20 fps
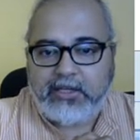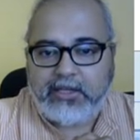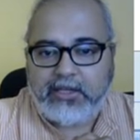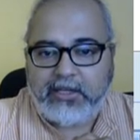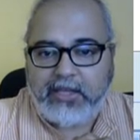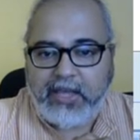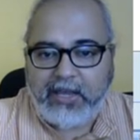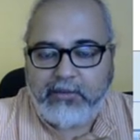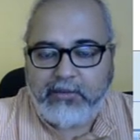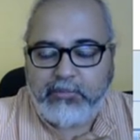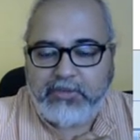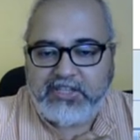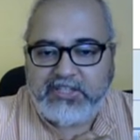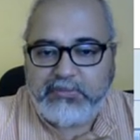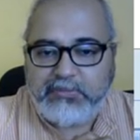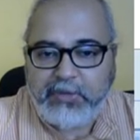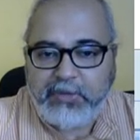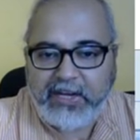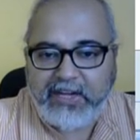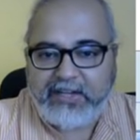can be
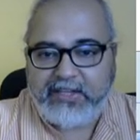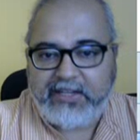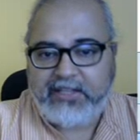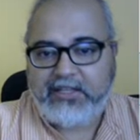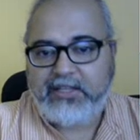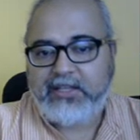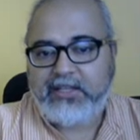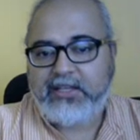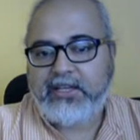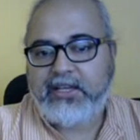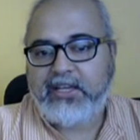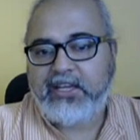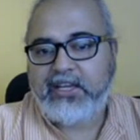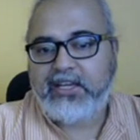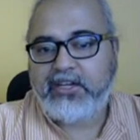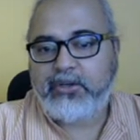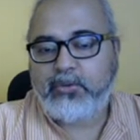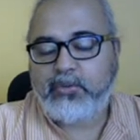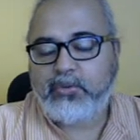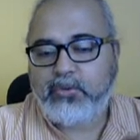split
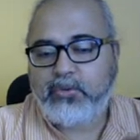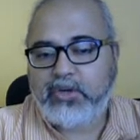into